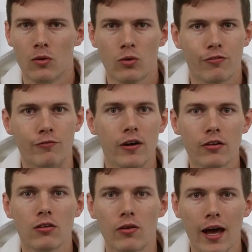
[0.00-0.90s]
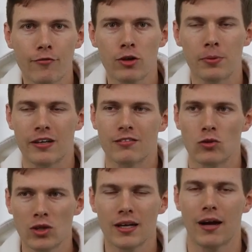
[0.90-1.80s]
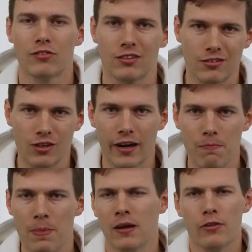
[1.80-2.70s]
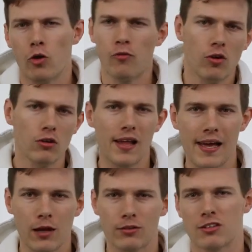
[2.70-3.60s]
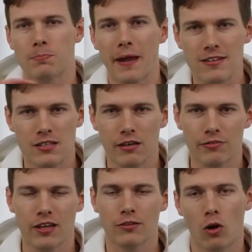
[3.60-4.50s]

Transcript: with very little effort because you didn't have to design the overall layout, the spacing of things,